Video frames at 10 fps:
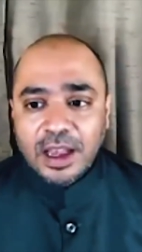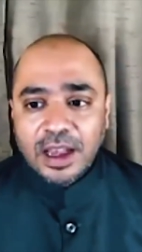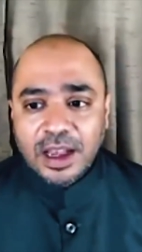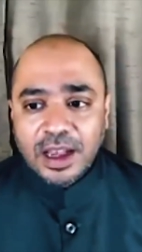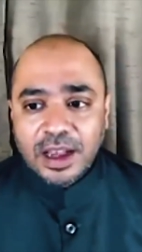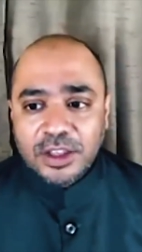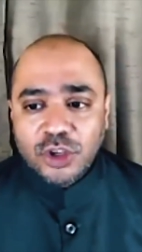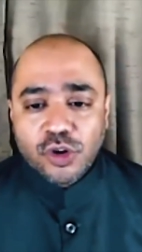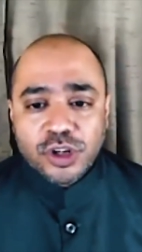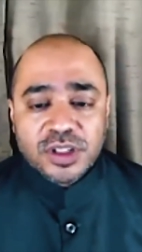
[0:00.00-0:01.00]
Uh,
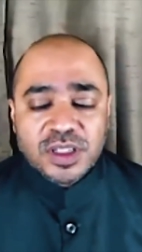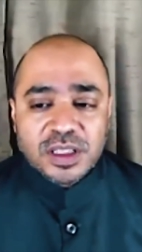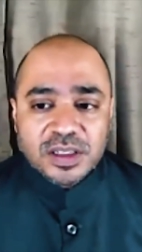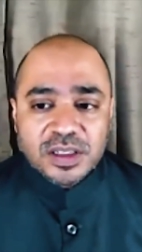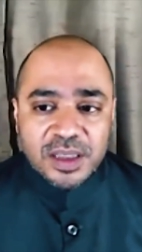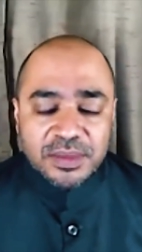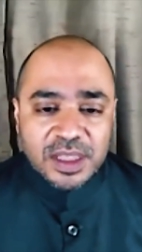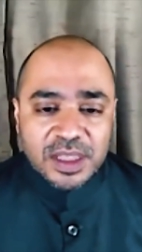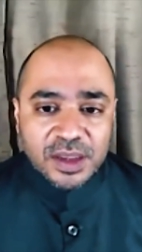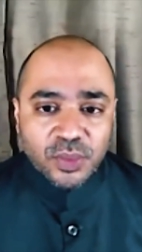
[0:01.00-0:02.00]
you're going to see the
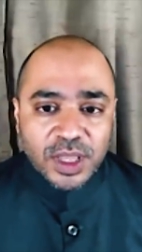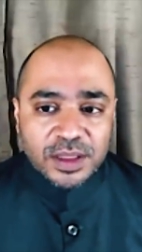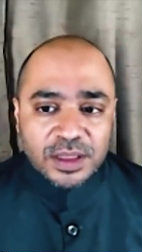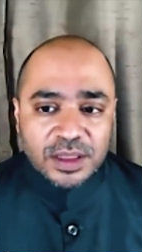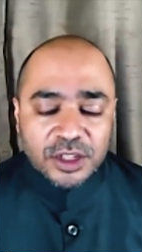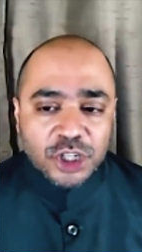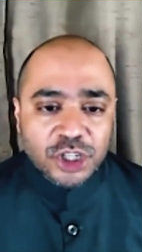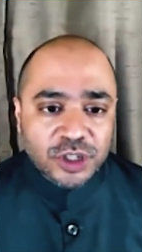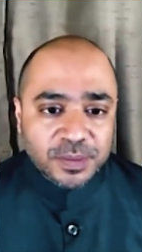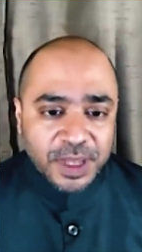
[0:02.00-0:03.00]
same thing with Xi
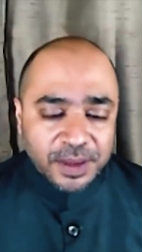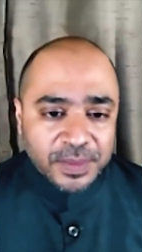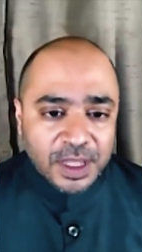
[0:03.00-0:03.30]
Jinping